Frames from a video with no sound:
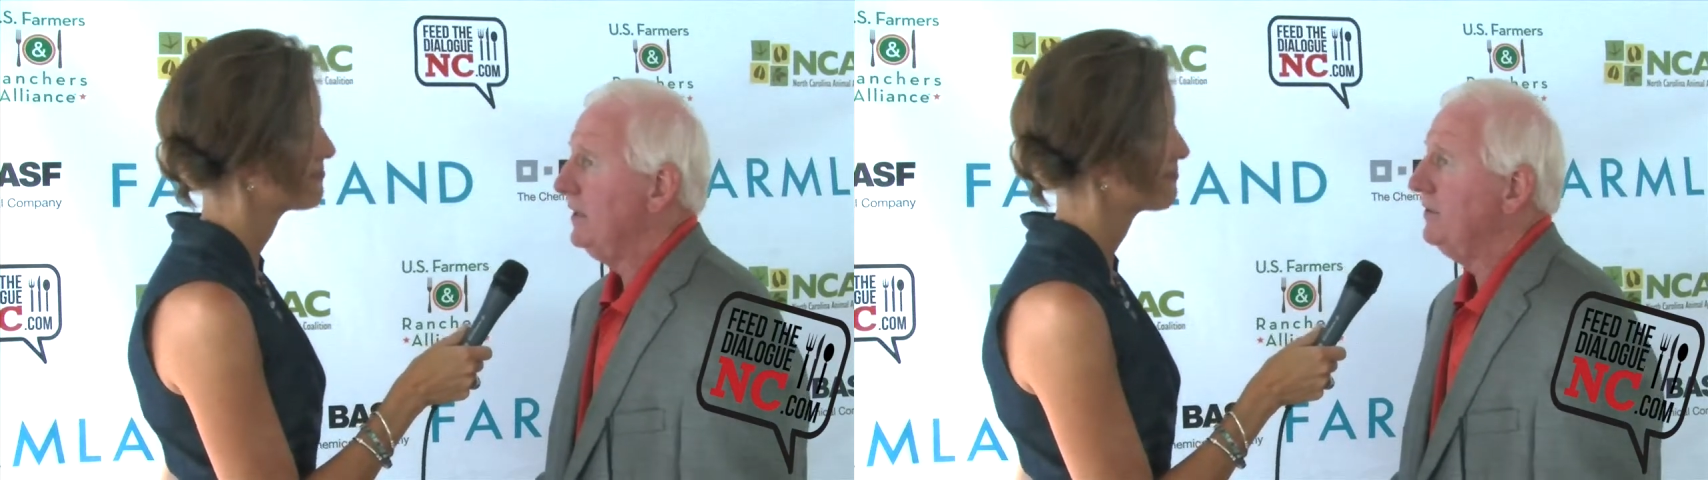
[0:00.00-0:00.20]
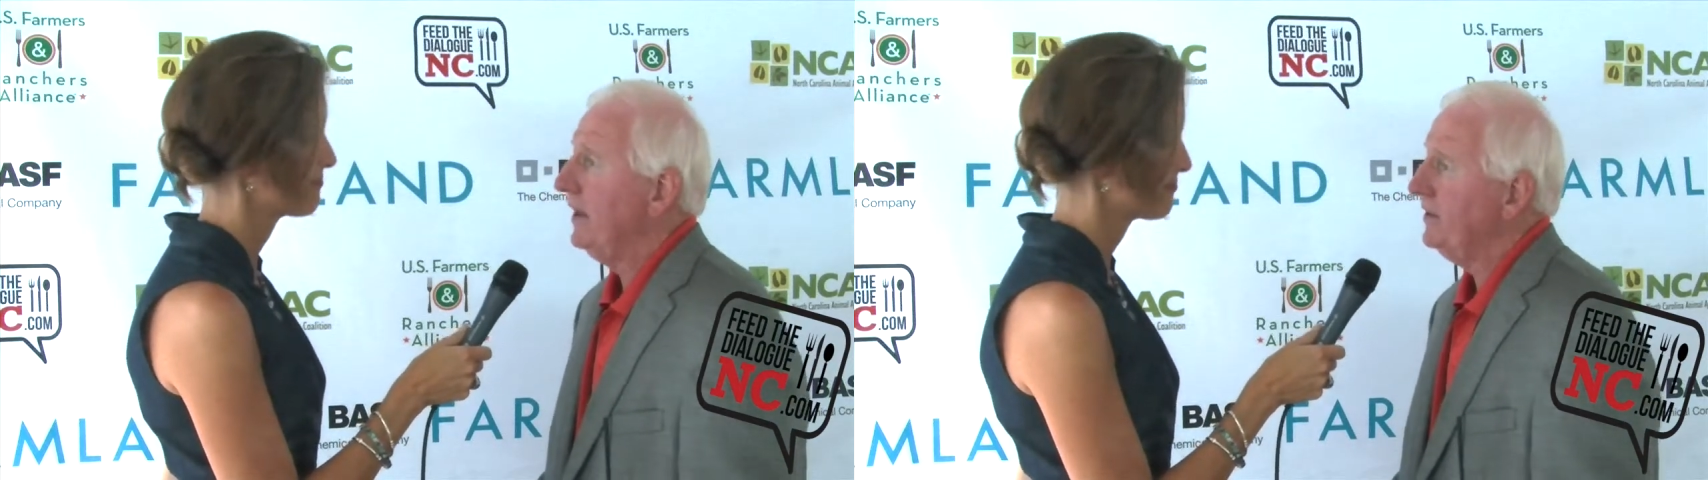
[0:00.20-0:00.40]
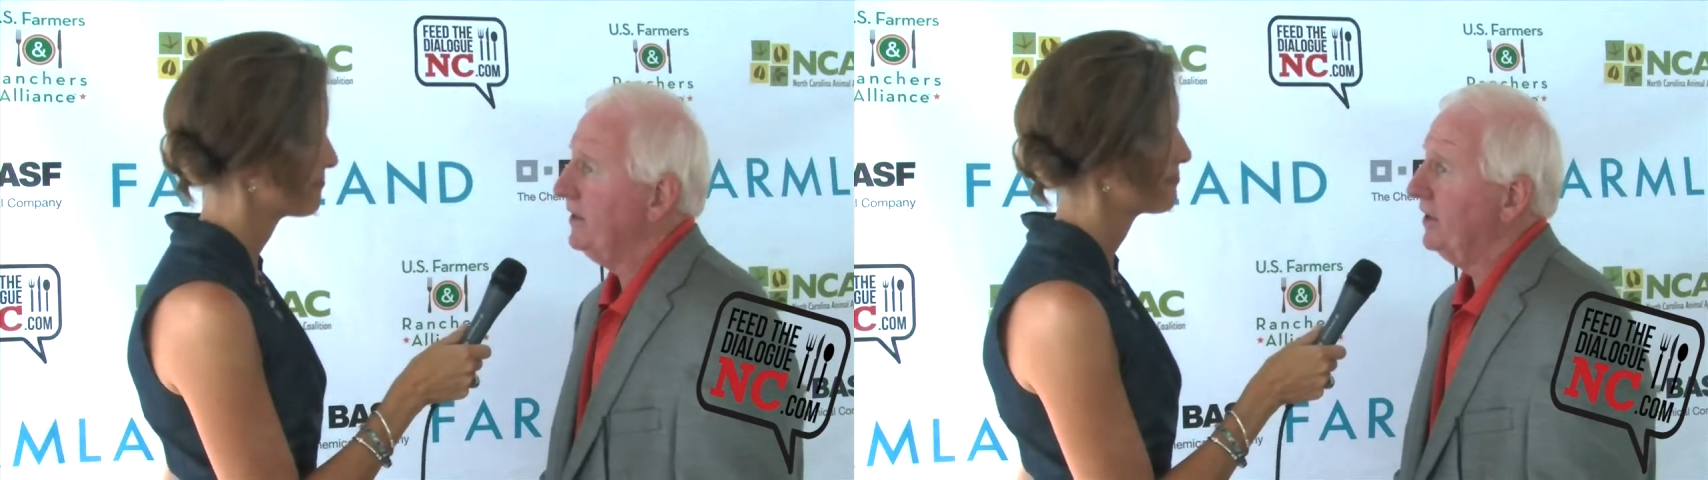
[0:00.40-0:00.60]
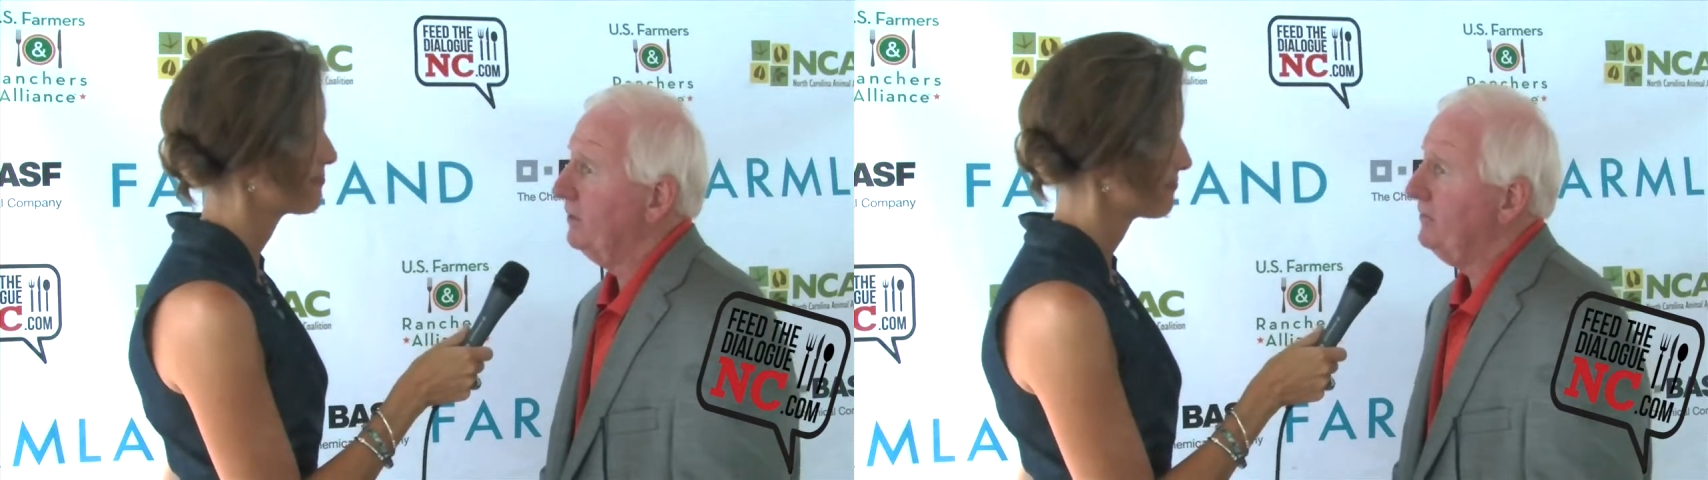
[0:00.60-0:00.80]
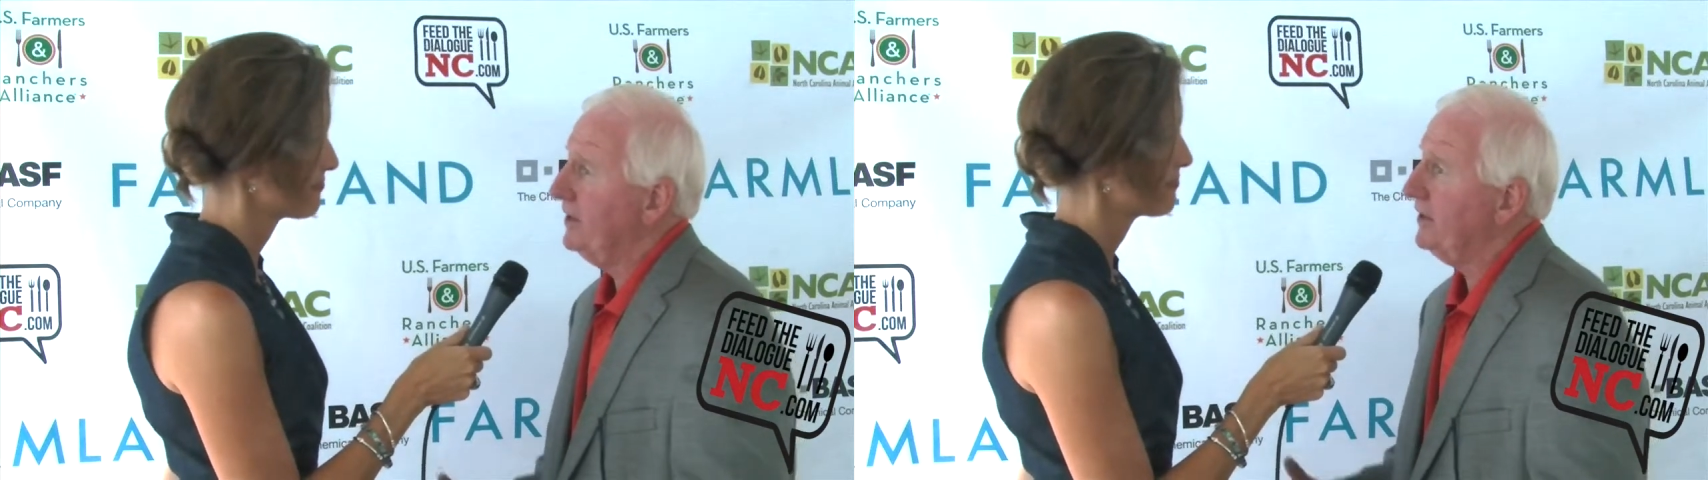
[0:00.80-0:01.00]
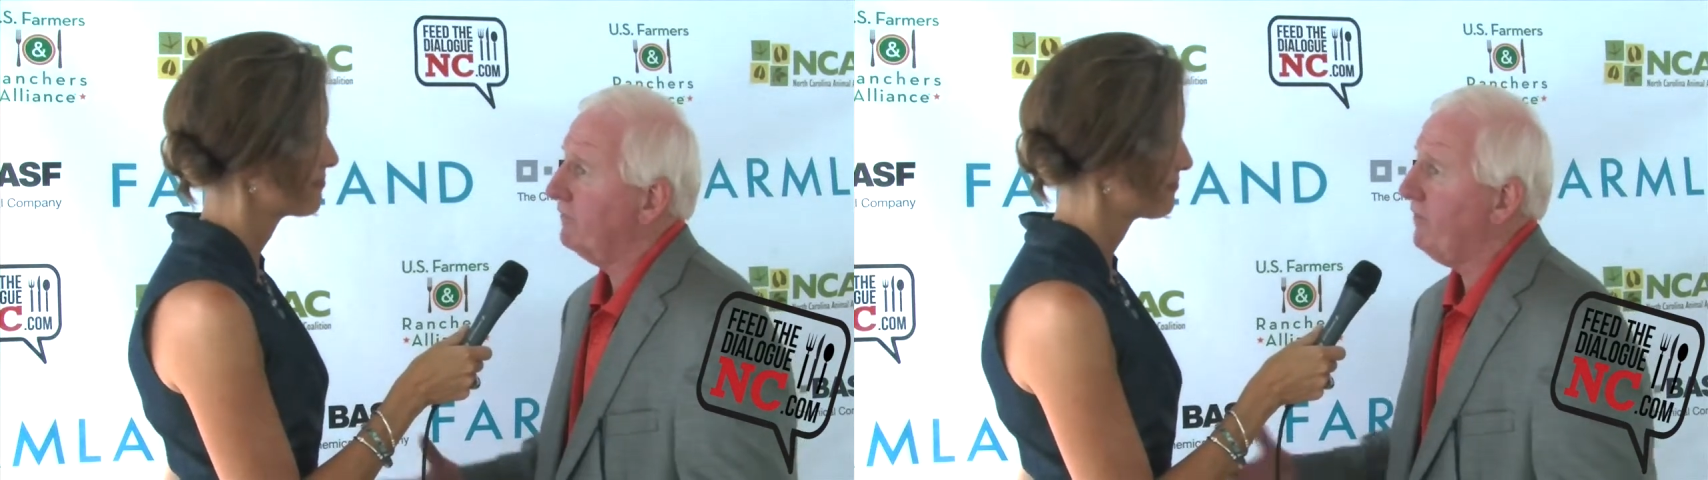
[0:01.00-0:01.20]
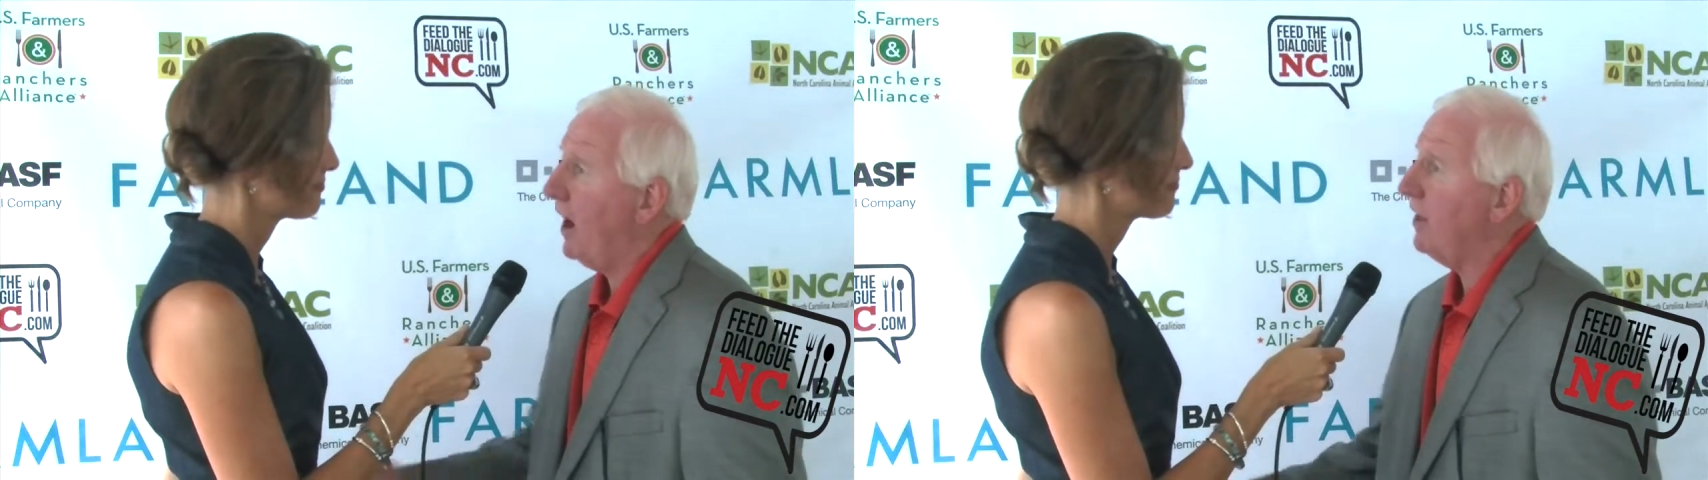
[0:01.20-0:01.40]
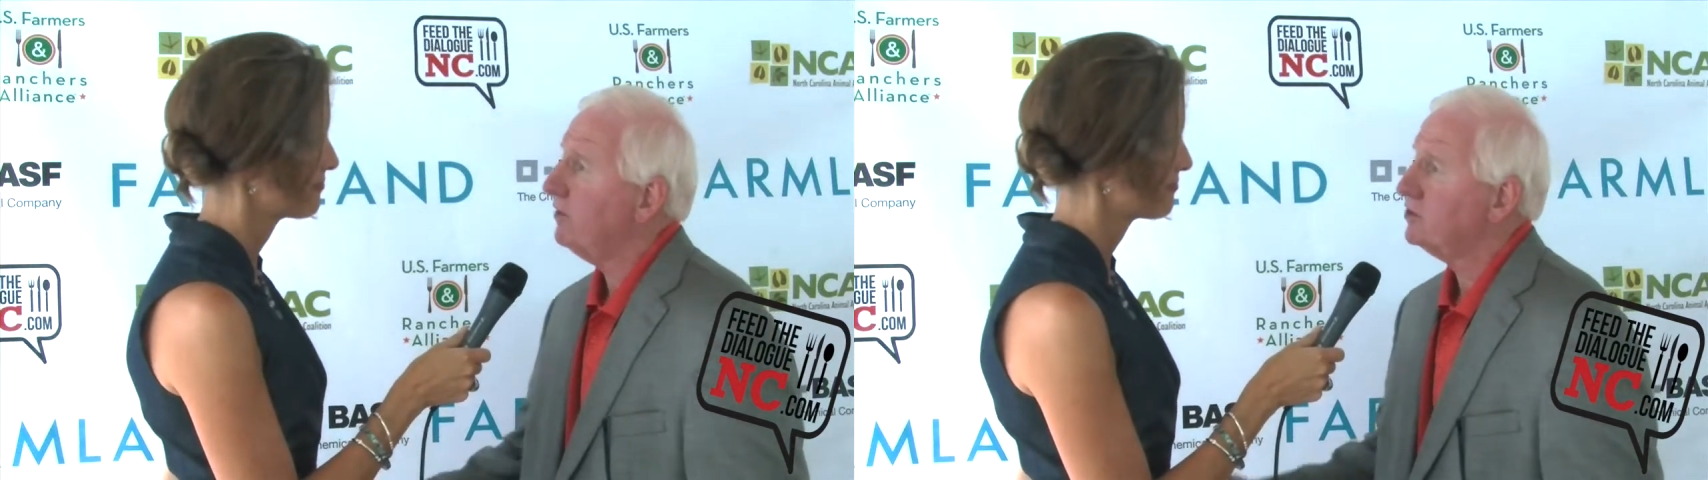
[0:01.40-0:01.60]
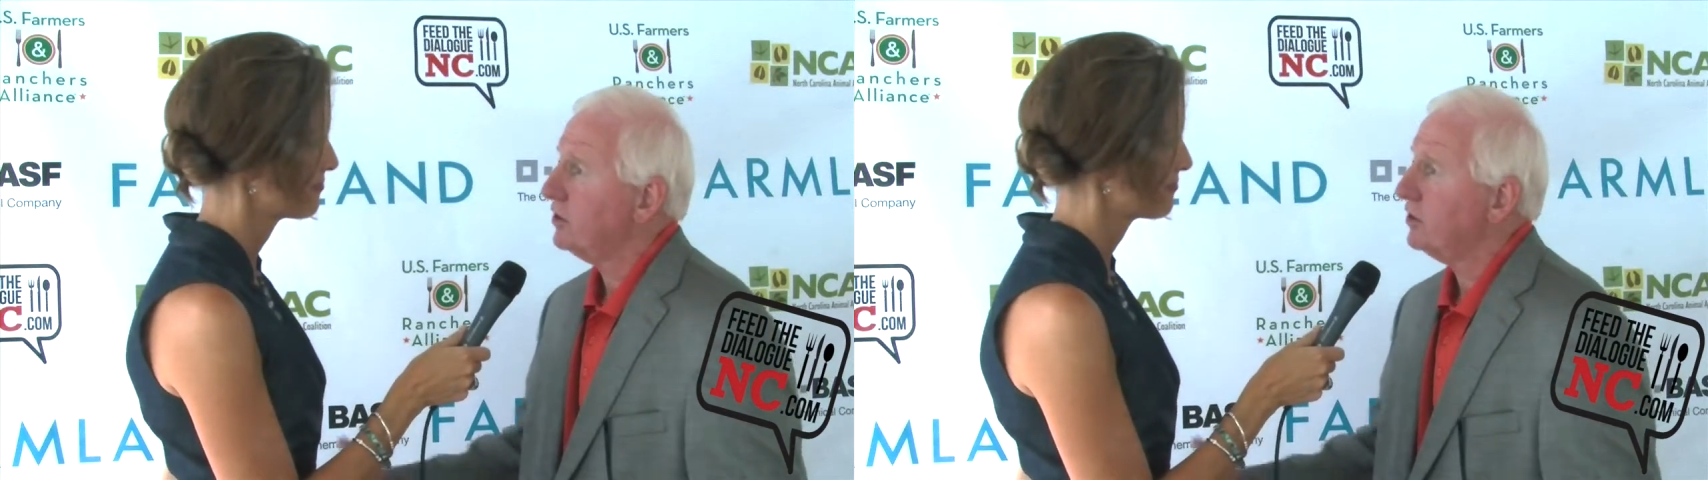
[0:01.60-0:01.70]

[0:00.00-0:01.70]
than their fathers